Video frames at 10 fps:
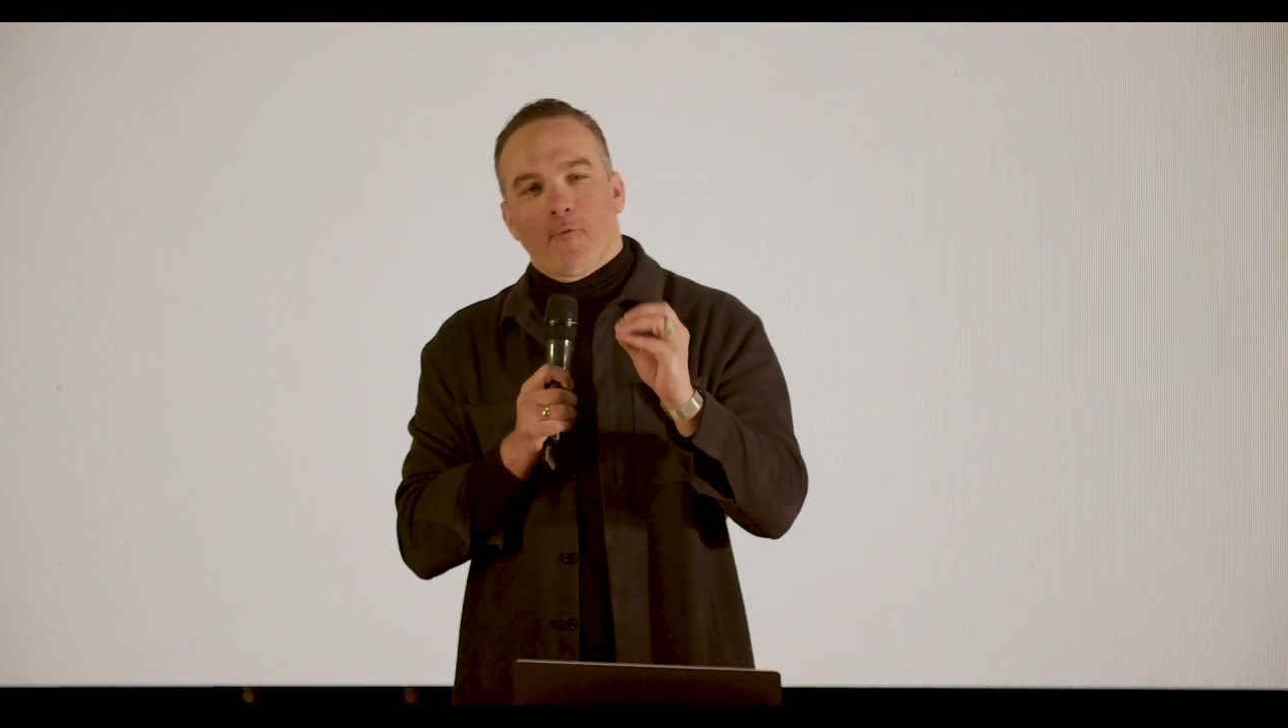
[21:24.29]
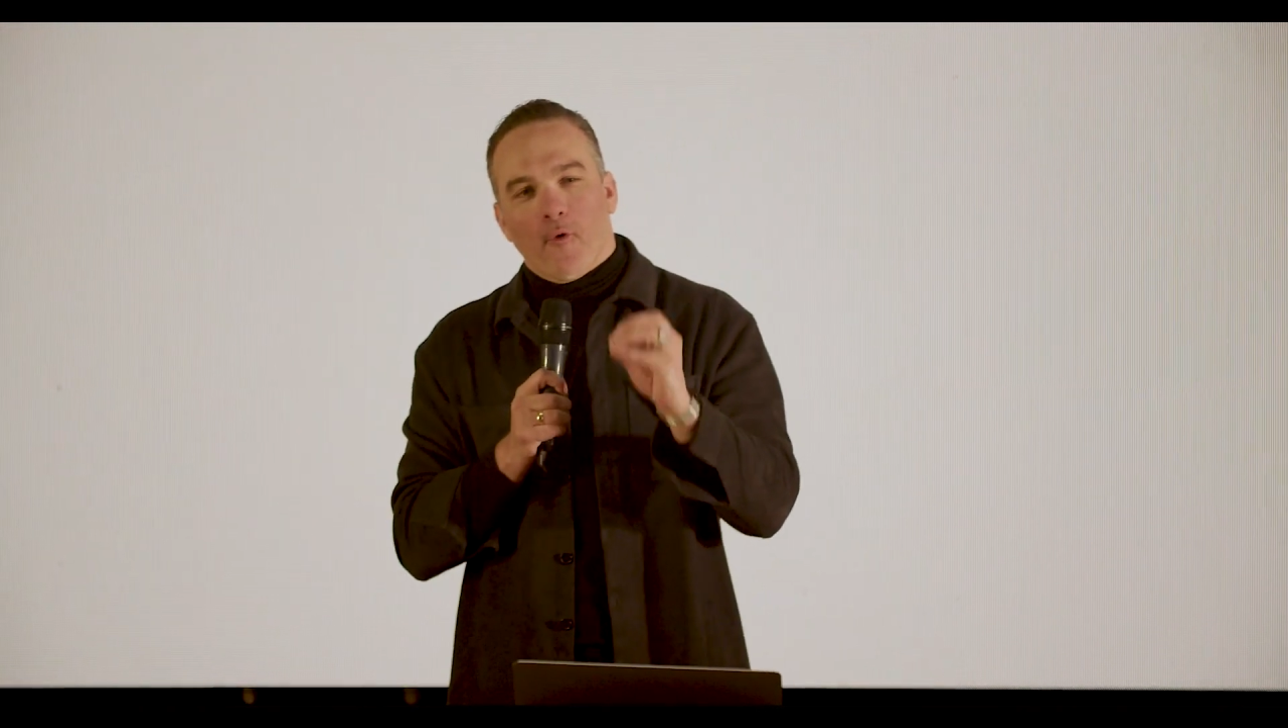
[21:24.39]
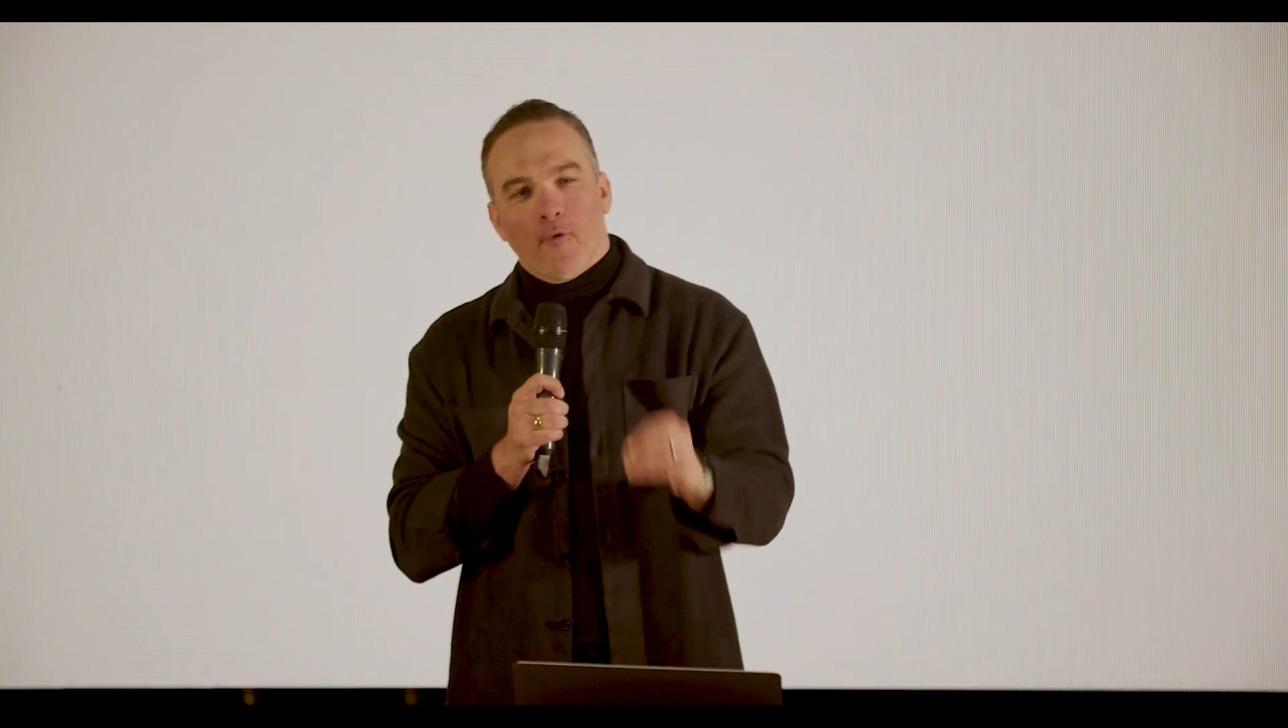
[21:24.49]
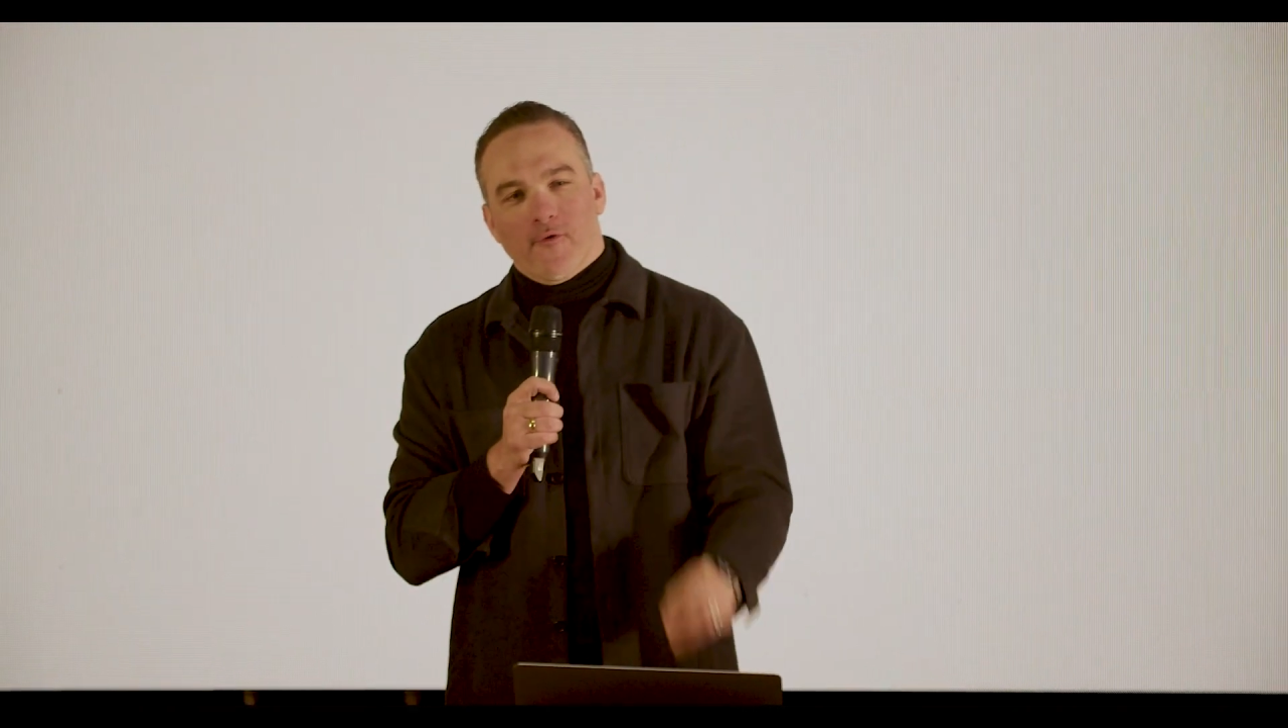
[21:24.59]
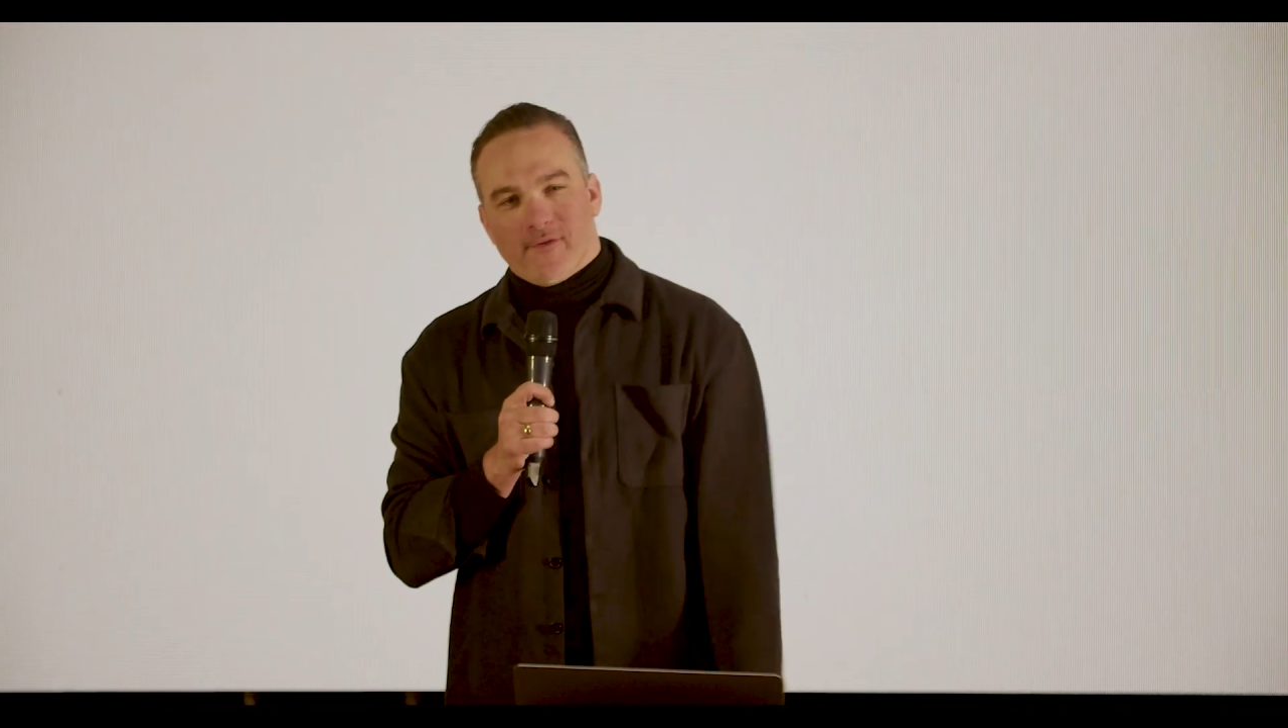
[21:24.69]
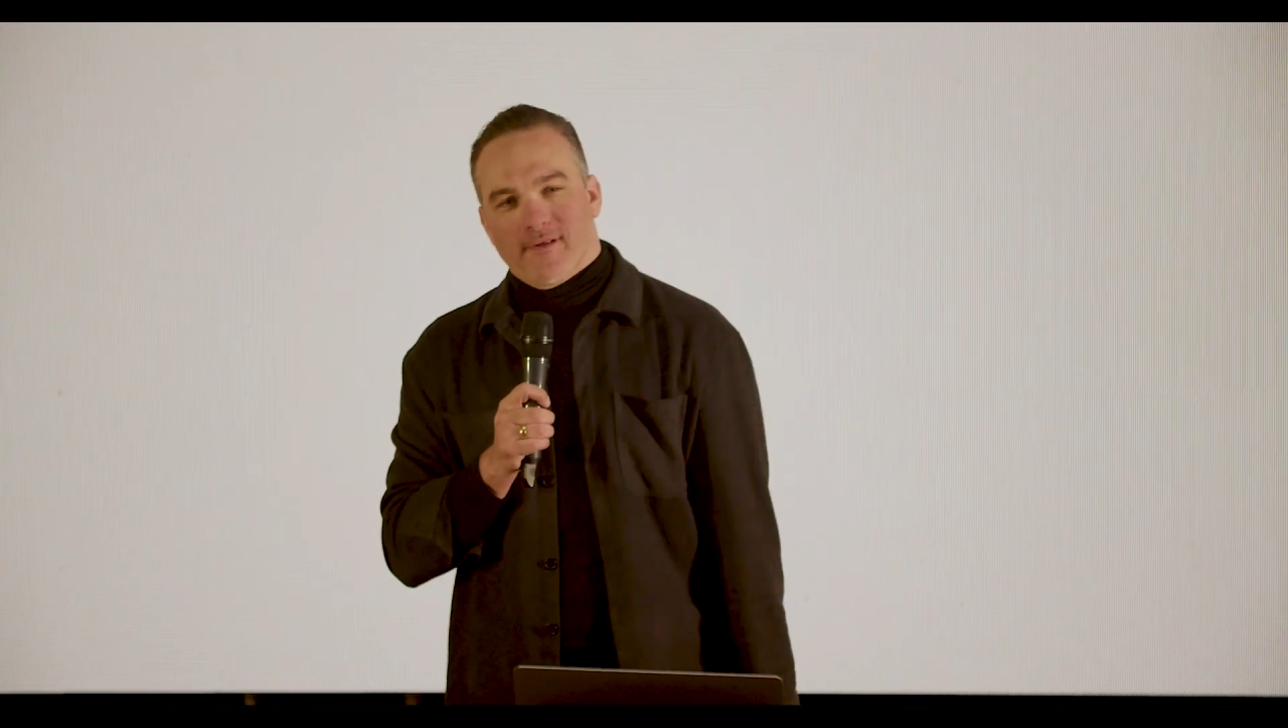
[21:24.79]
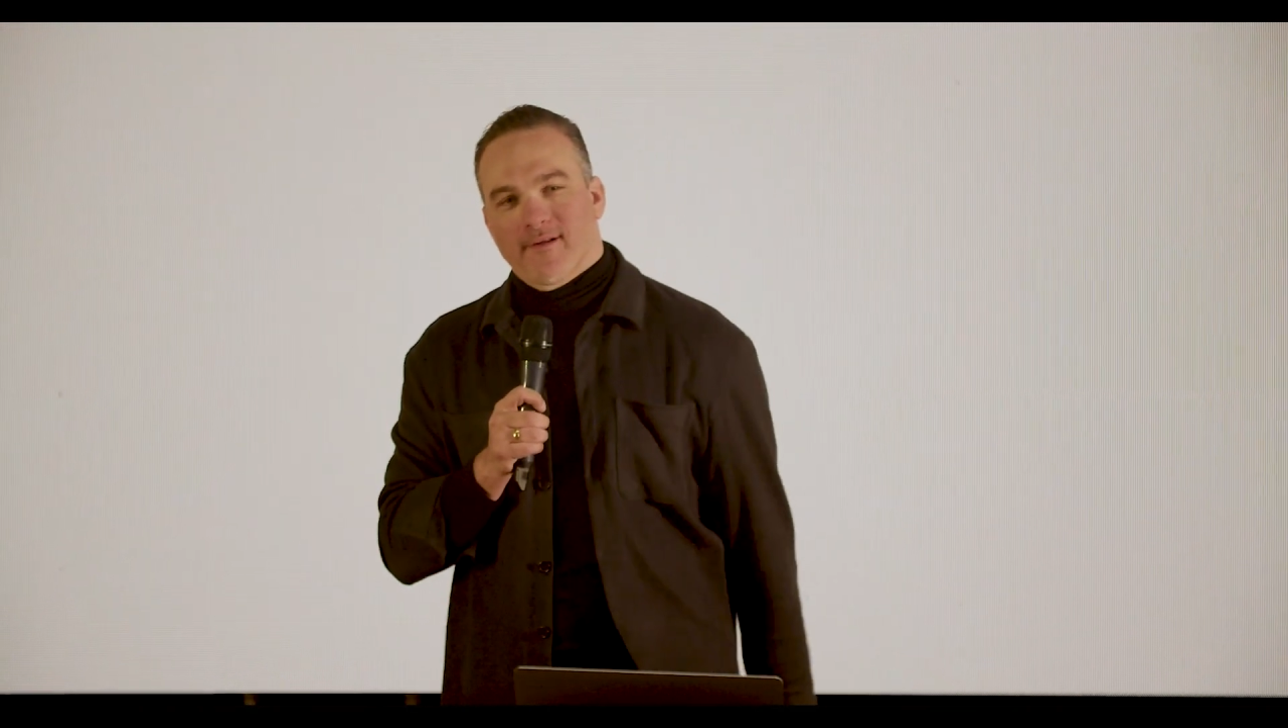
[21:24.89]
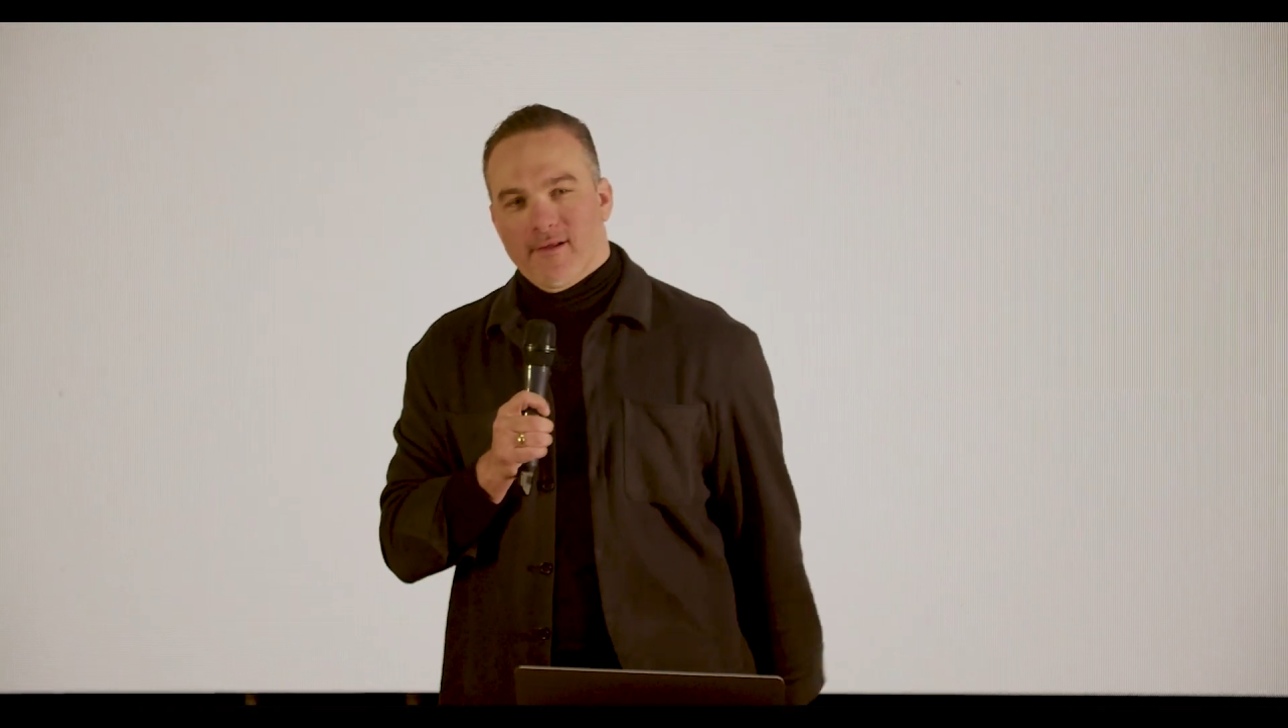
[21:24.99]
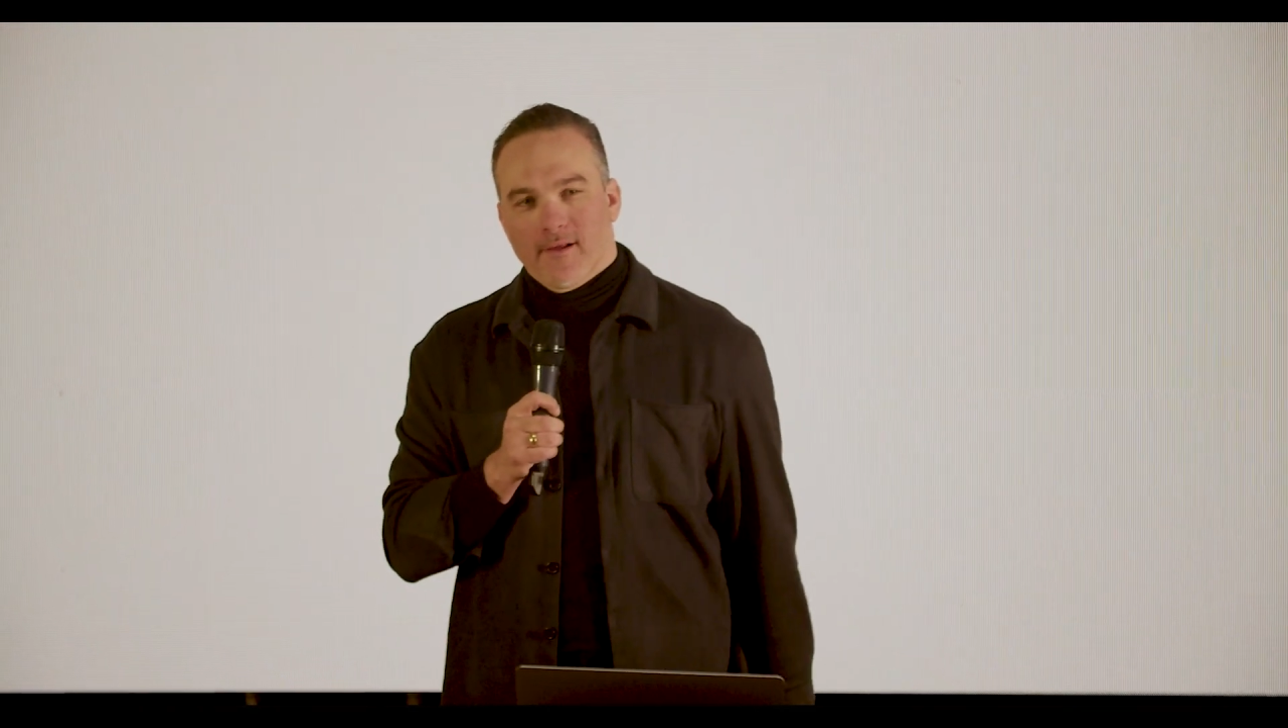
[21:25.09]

roles